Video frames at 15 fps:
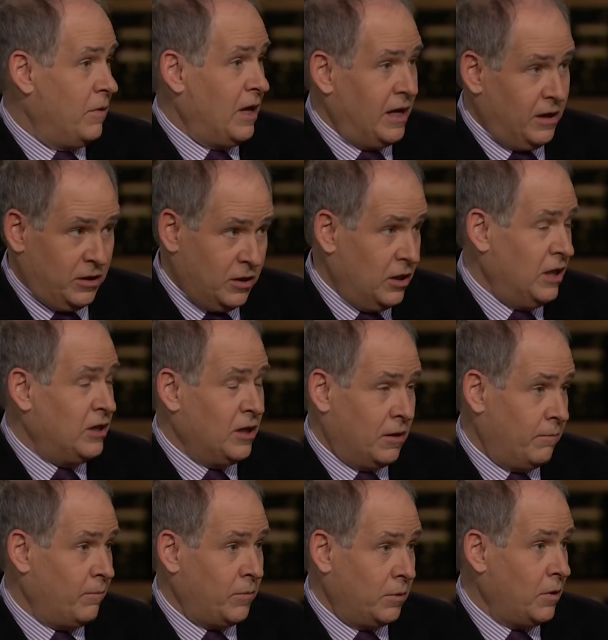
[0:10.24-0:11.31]
you need to
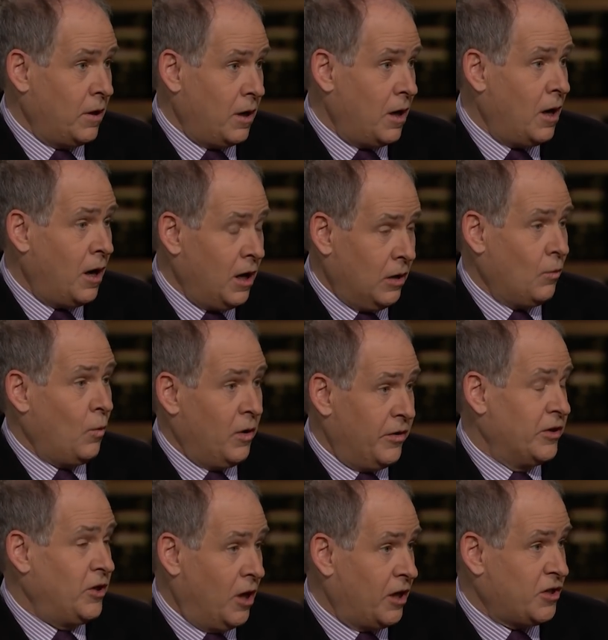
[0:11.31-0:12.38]
hunt where
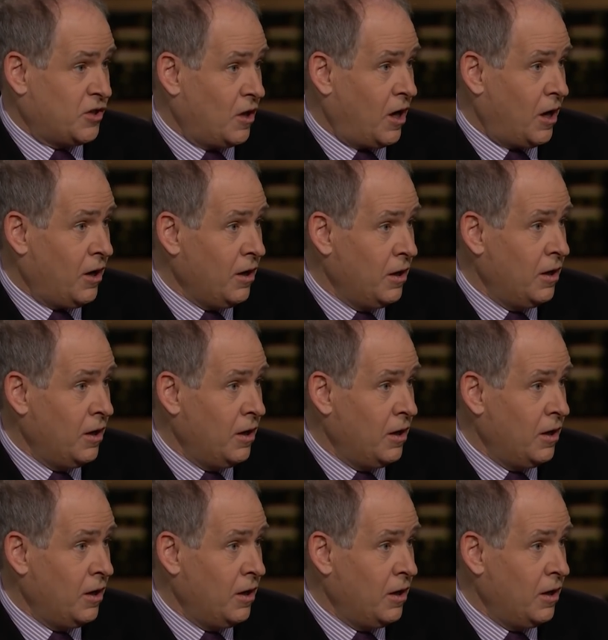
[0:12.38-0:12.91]
the ducks are.